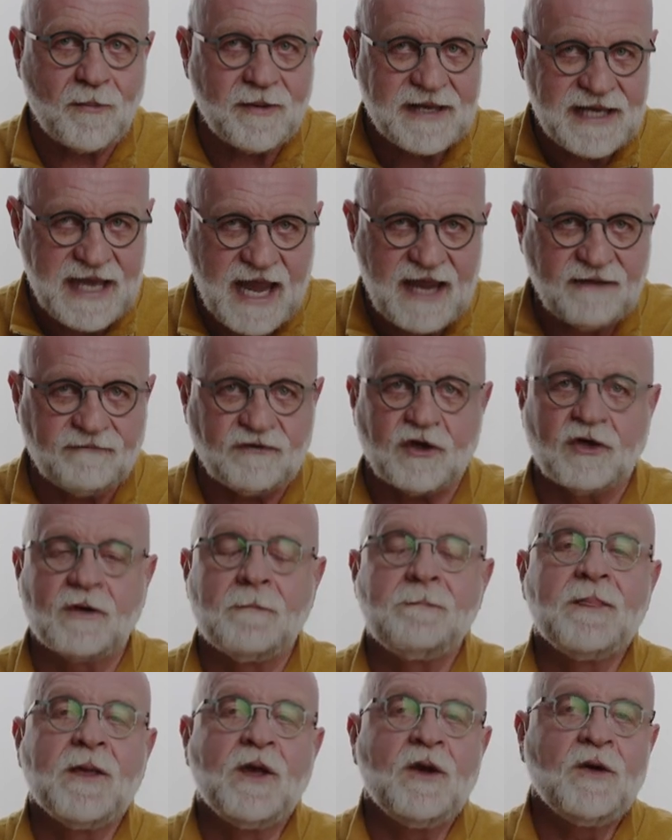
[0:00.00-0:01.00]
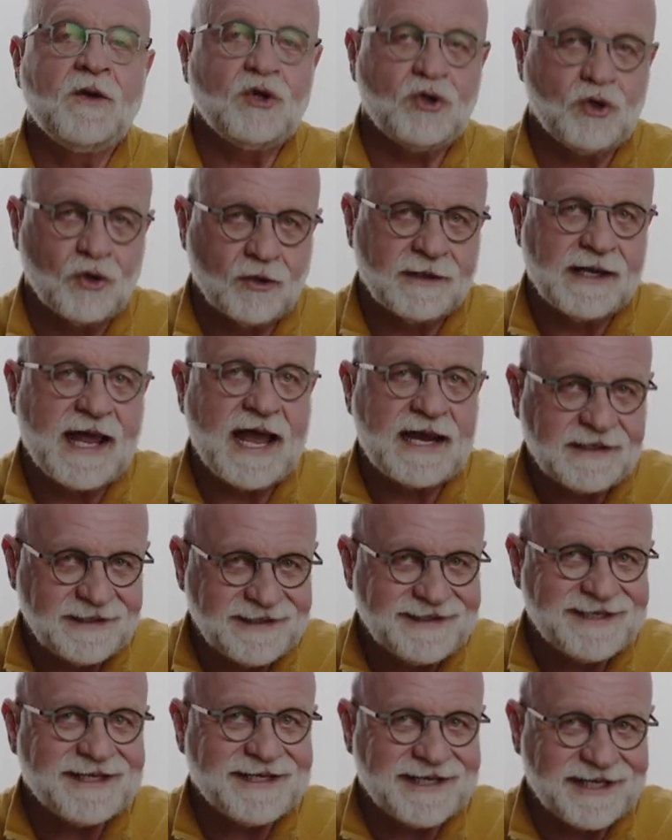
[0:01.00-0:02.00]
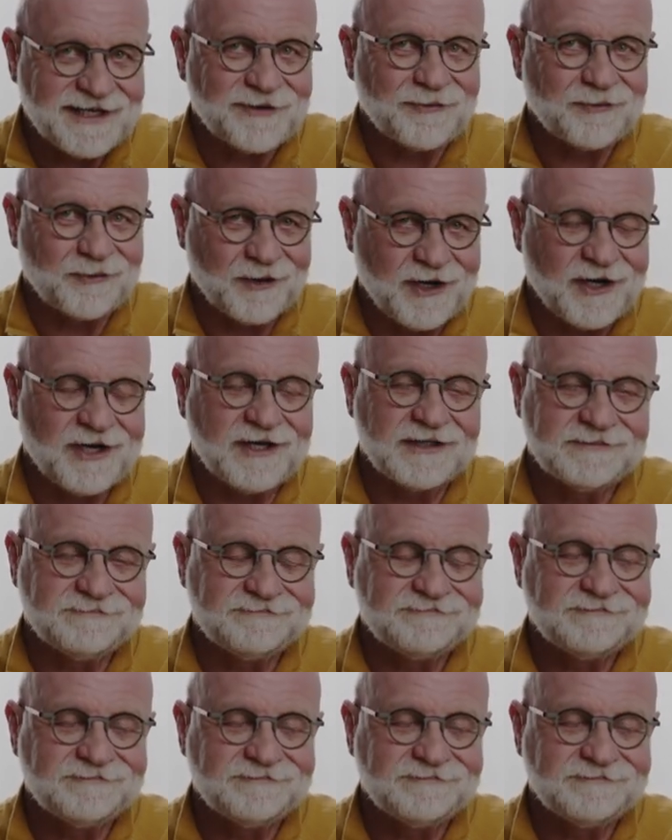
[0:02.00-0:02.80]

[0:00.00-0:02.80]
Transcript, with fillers: behavior, you're likely to get it wrong.